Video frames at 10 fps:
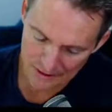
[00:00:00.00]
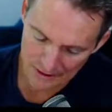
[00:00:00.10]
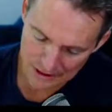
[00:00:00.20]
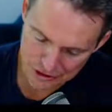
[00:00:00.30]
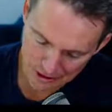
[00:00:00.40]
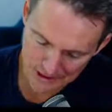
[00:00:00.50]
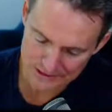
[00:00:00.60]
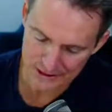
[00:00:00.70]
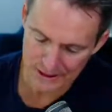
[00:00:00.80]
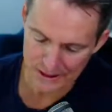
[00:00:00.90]
attract
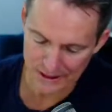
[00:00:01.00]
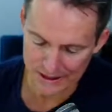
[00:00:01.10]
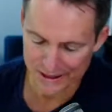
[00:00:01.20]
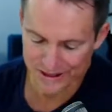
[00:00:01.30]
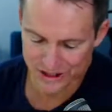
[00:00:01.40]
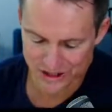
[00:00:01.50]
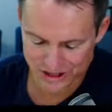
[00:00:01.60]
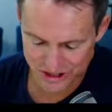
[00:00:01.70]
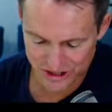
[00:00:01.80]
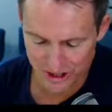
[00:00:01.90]
an
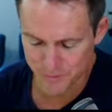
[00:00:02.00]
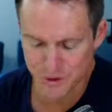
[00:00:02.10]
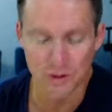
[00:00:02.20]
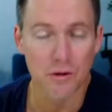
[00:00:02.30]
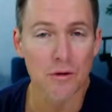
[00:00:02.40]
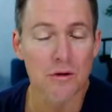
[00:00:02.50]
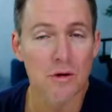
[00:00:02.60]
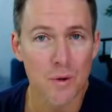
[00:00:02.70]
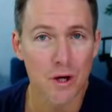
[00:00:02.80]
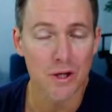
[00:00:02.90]
exceptional
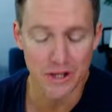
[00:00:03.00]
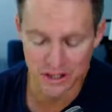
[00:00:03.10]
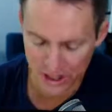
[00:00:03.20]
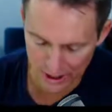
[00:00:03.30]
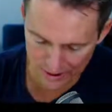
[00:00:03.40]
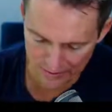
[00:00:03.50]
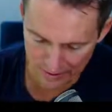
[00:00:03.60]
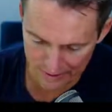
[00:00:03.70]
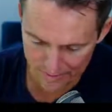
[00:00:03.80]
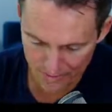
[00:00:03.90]
quality tenant,
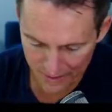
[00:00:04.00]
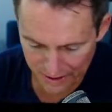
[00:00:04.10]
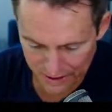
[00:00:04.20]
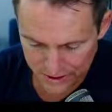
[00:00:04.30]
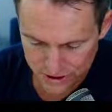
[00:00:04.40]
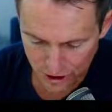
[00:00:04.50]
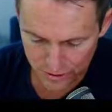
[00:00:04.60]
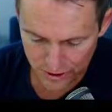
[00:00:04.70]
right? So